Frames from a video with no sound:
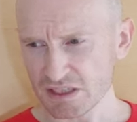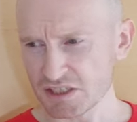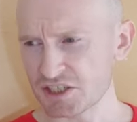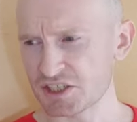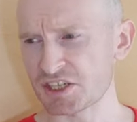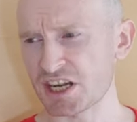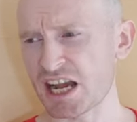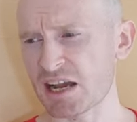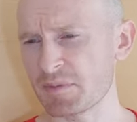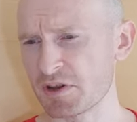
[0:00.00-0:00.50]

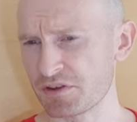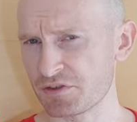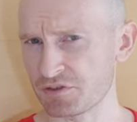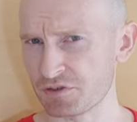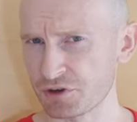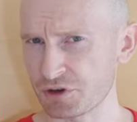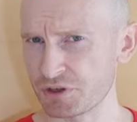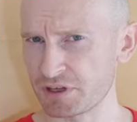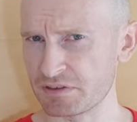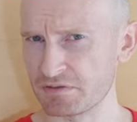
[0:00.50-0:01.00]
jammy
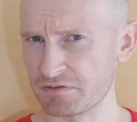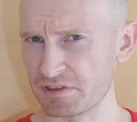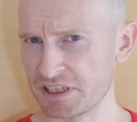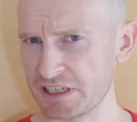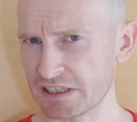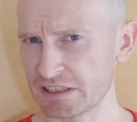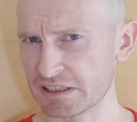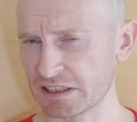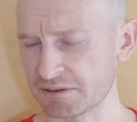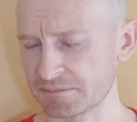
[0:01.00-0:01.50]
fruit and
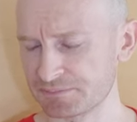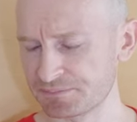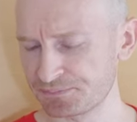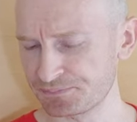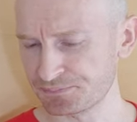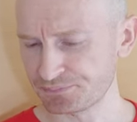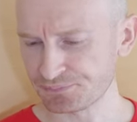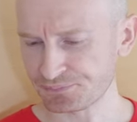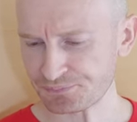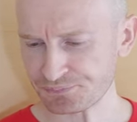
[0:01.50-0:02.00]
vanilla.
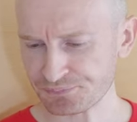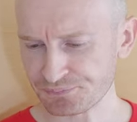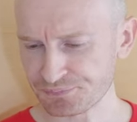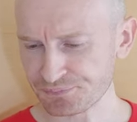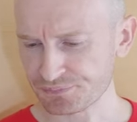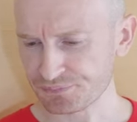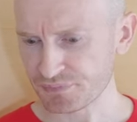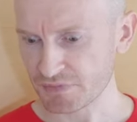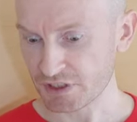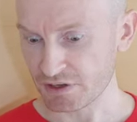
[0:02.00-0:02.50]

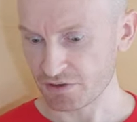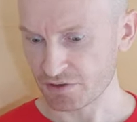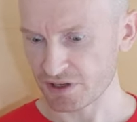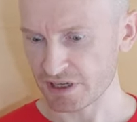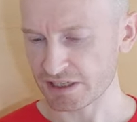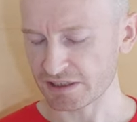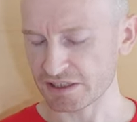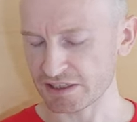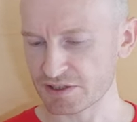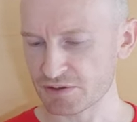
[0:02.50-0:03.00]

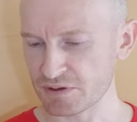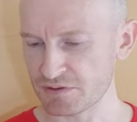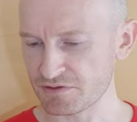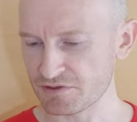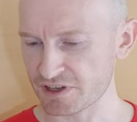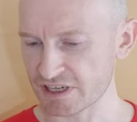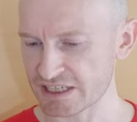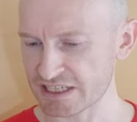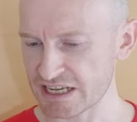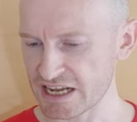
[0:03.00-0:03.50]
Right, let's go in
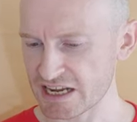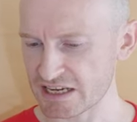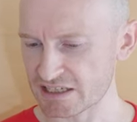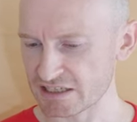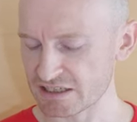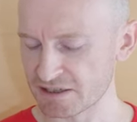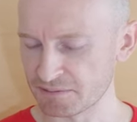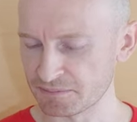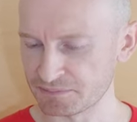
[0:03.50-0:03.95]
for a taste.